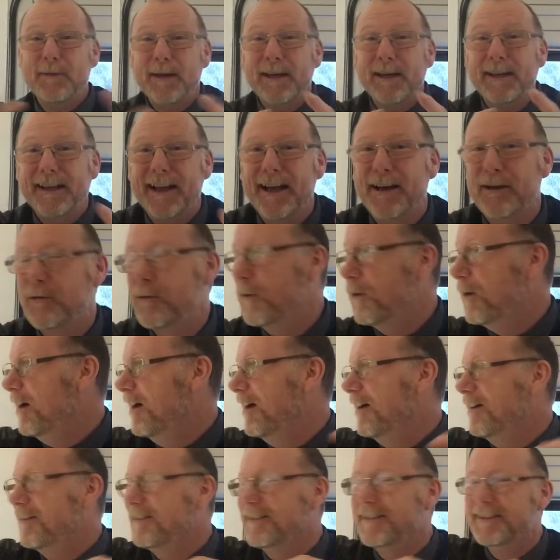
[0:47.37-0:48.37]
make that
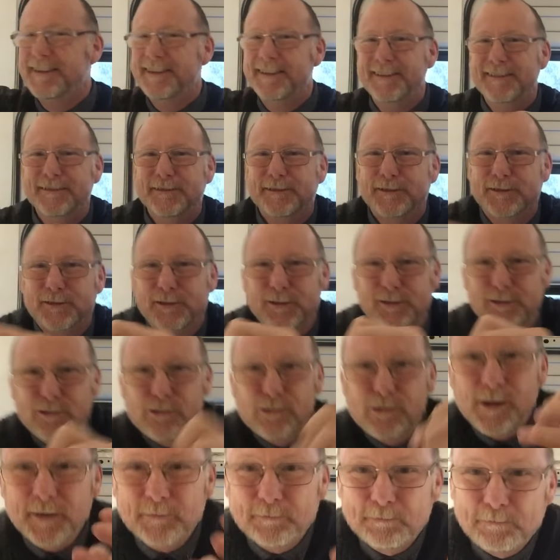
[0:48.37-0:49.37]
quieter to
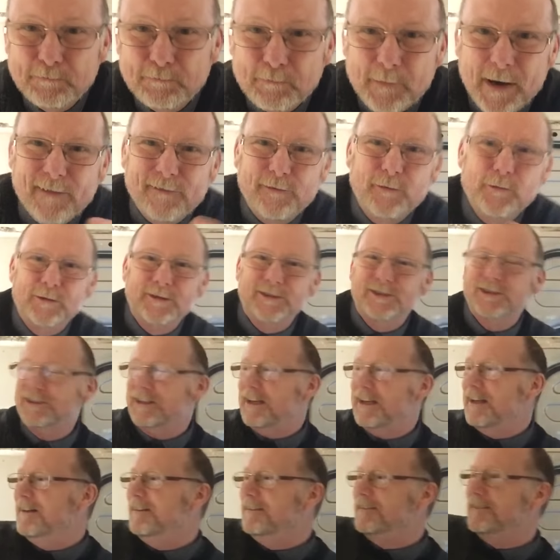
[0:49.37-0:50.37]
try and muffle the
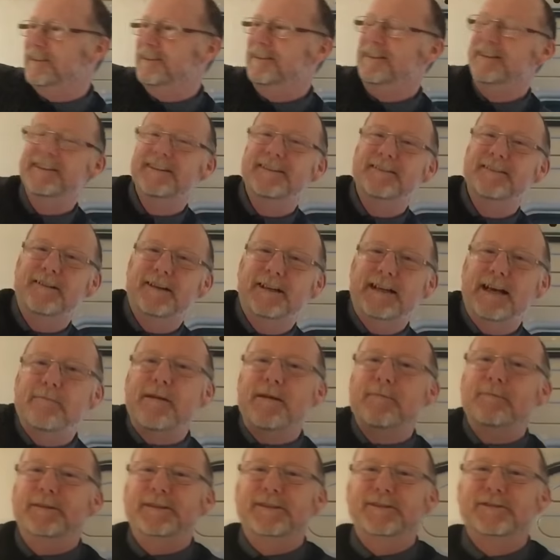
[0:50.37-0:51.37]
sound I come
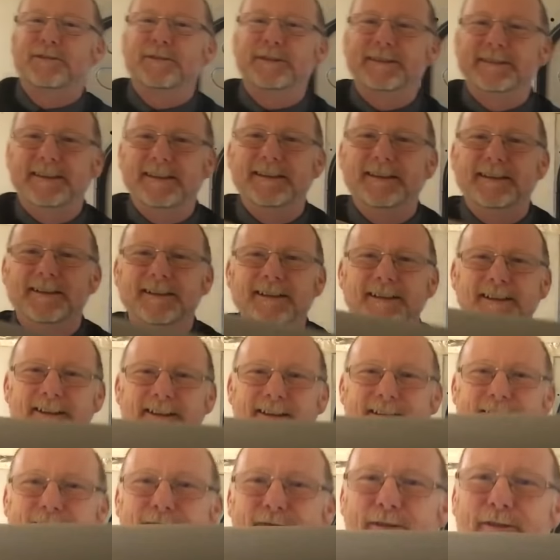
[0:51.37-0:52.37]
up with this idea
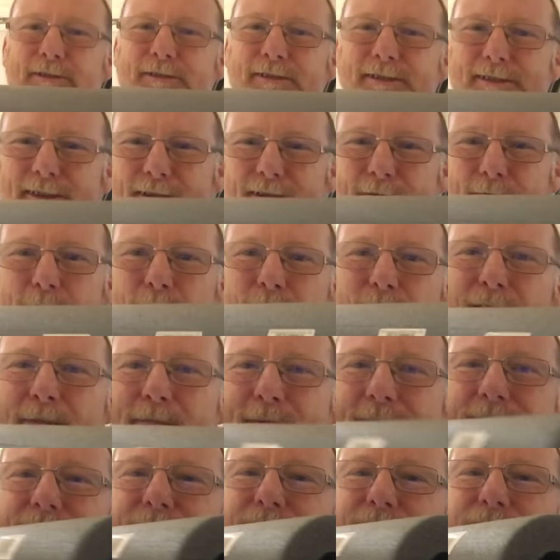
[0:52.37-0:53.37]
of using this
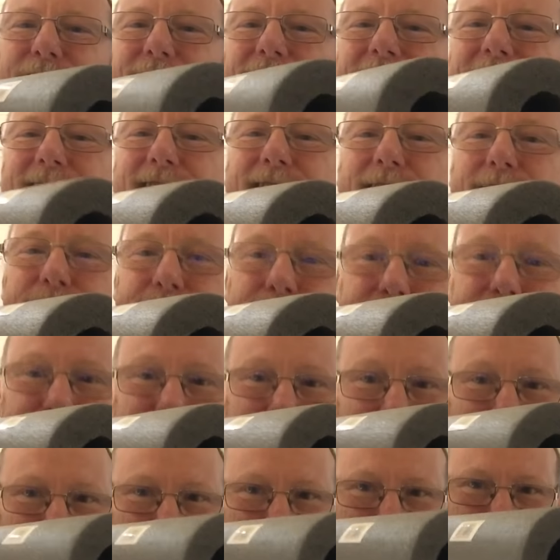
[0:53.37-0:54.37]
pipe insulation
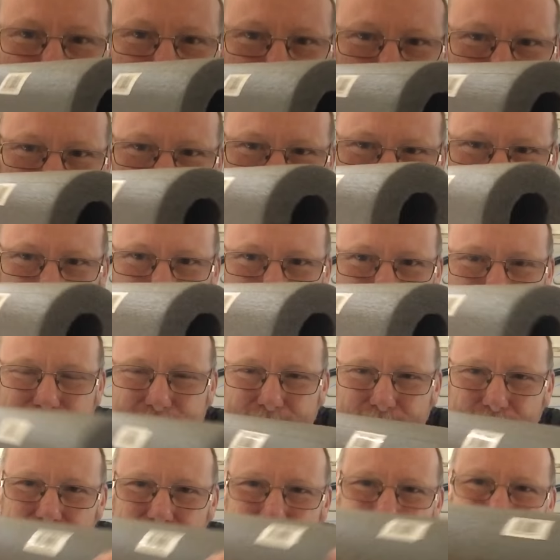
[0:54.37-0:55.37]

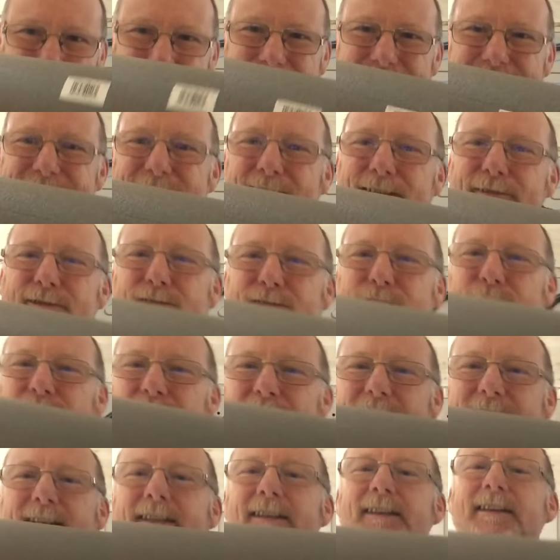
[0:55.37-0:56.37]
now this stuff's
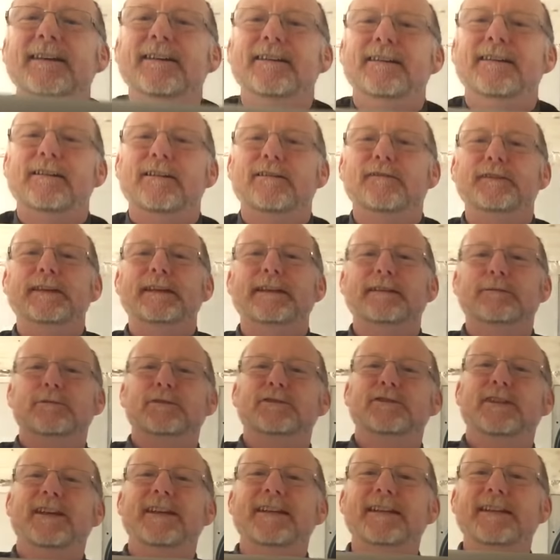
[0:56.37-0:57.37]
like think it
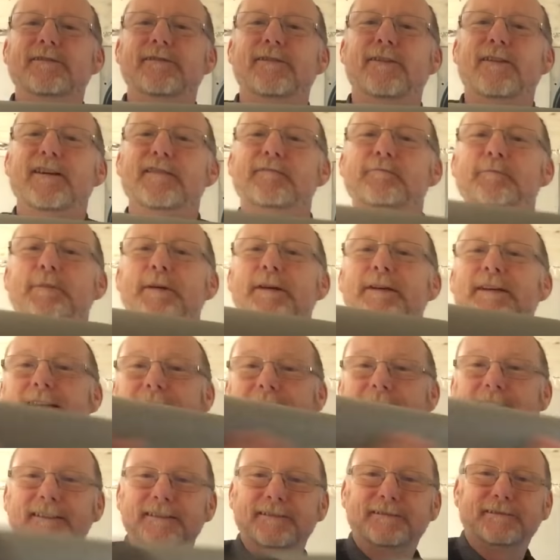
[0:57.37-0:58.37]
was 85p
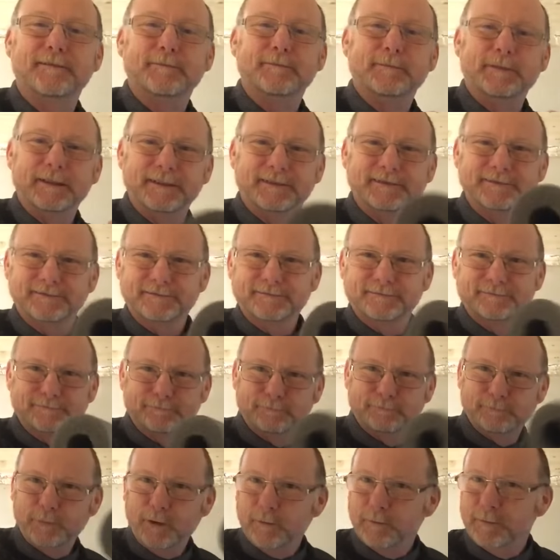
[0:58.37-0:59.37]
from a
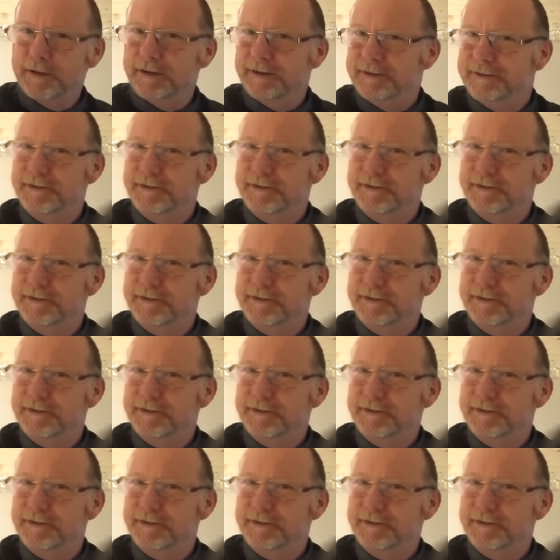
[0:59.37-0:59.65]
popular